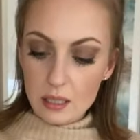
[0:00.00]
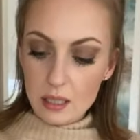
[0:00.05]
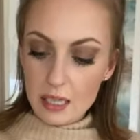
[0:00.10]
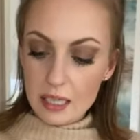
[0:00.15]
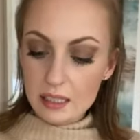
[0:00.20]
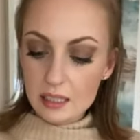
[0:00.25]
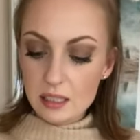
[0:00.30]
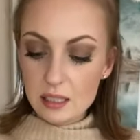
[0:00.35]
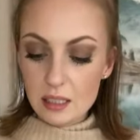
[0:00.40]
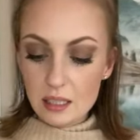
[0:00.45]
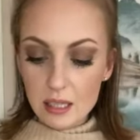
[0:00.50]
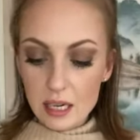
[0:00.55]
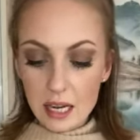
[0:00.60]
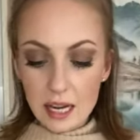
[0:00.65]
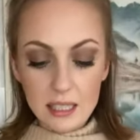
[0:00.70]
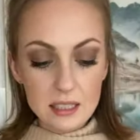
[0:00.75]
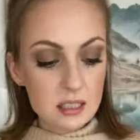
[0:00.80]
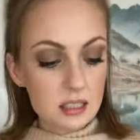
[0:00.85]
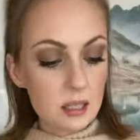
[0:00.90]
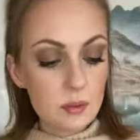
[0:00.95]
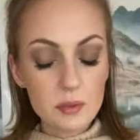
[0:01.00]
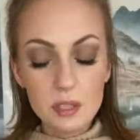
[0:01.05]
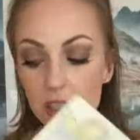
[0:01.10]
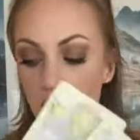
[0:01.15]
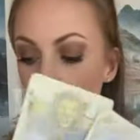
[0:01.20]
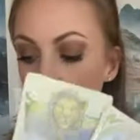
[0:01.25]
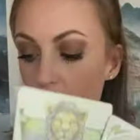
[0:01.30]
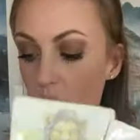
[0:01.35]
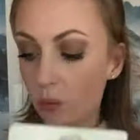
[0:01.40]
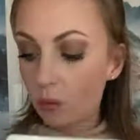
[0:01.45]
It has something
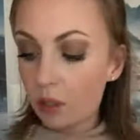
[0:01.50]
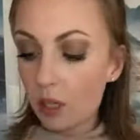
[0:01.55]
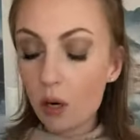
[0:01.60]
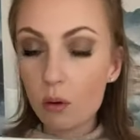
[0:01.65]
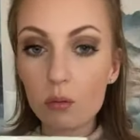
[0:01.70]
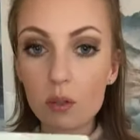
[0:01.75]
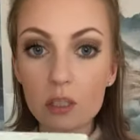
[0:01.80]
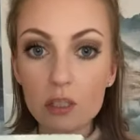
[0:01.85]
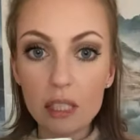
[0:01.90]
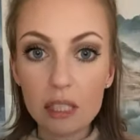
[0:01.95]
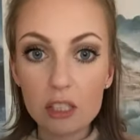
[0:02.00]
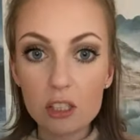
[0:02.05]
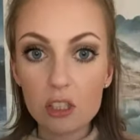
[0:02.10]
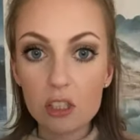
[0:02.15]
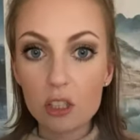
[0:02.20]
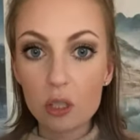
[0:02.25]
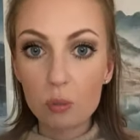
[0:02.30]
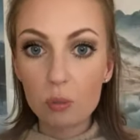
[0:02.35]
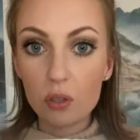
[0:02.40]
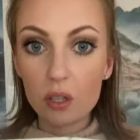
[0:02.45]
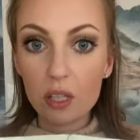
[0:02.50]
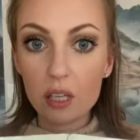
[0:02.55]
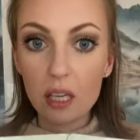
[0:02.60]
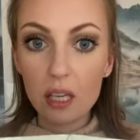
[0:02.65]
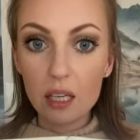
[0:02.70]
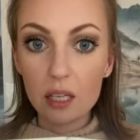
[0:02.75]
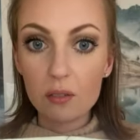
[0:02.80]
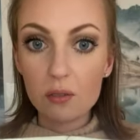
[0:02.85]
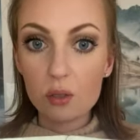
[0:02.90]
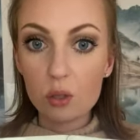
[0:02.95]
to do with a relationship with a
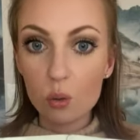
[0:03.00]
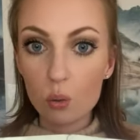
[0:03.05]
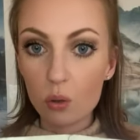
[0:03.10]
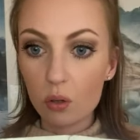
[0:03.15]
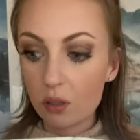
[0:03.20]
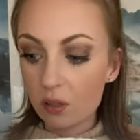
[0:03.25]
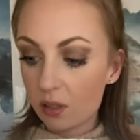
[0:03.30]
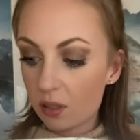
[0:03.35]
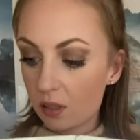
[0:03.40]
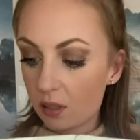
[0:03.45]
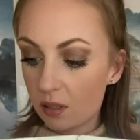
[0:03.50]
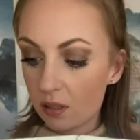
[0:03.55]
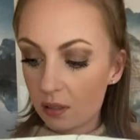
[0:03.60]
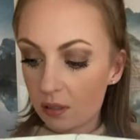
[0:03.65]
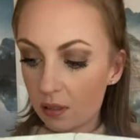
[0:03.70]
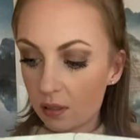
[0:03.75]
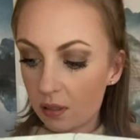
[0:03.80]
King of Swords.